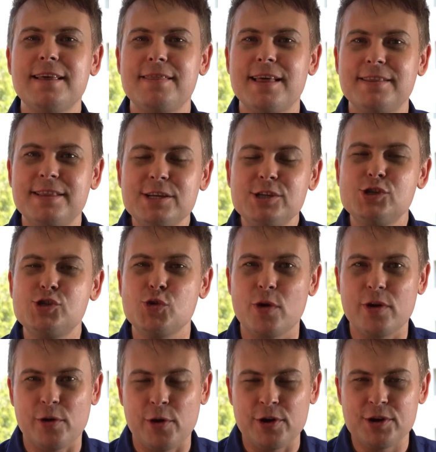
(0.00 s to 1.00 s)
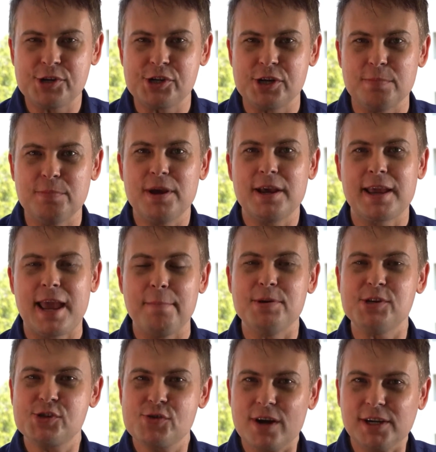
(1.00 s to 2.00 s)
that this joint ownership can be
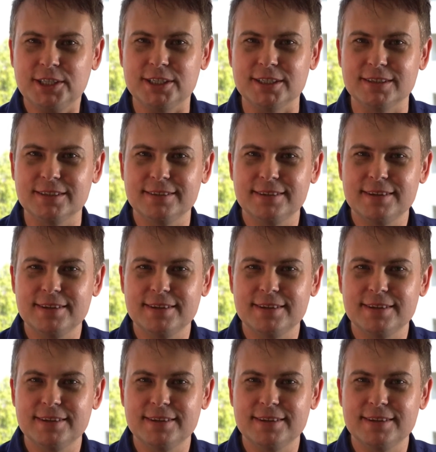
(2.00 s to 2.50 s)
structured.